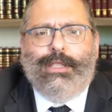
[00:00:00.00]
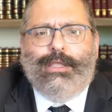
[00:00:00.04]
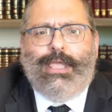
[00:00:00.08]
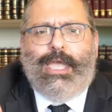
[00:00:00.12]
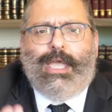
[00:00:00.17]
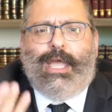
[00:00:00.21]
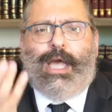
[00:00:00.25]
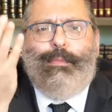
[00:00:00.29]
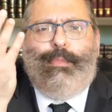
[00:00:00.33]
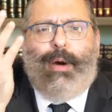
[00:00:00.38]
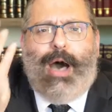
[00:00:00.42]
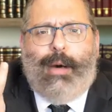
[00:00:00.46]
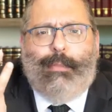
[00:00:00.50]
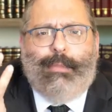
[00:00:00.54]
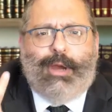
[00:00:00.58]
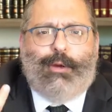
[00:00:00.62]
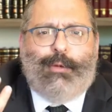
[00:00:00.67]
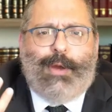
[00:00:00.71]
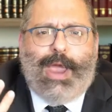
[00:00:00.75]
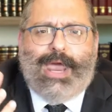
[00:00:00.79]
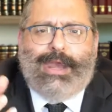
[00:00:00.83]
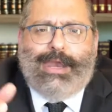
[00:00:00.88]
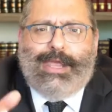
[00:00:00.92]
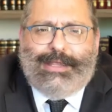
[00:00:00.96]
take a
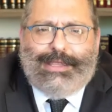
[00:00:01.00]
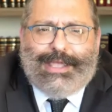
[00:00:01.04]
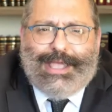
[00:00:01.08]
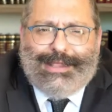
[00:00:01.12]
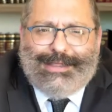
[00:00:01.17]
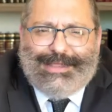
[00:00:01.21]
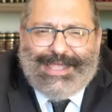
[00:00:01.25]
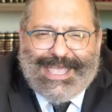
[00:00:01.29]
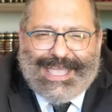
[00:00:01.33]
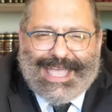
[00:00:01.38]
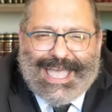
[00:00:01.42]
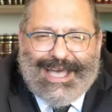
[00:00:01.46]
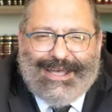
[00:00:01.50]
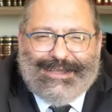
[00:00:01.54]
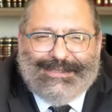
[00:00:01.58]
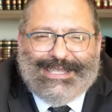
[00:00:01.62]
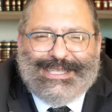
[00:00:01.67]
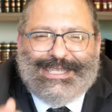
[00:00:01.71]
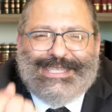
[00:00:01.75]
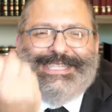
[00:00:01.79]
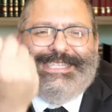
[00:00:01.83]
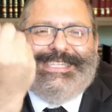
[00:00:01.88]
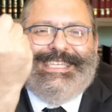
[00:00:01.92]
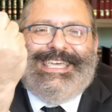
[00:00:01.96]
pomegranate and take out
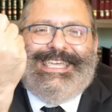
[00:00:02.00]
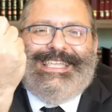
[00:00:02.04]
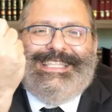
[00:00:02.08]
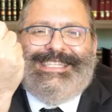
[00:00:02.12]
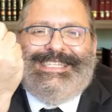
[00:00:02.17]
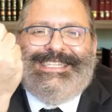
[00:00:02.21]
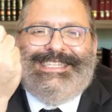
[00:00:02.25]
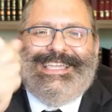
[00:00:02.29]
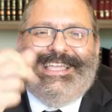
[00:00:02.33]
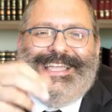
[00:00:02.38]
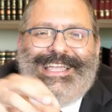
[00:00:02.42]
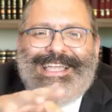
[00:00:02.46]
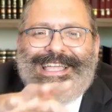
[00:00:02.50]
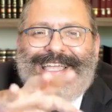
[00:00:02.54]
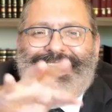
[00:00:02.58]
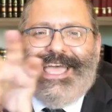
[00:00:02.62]
the seeds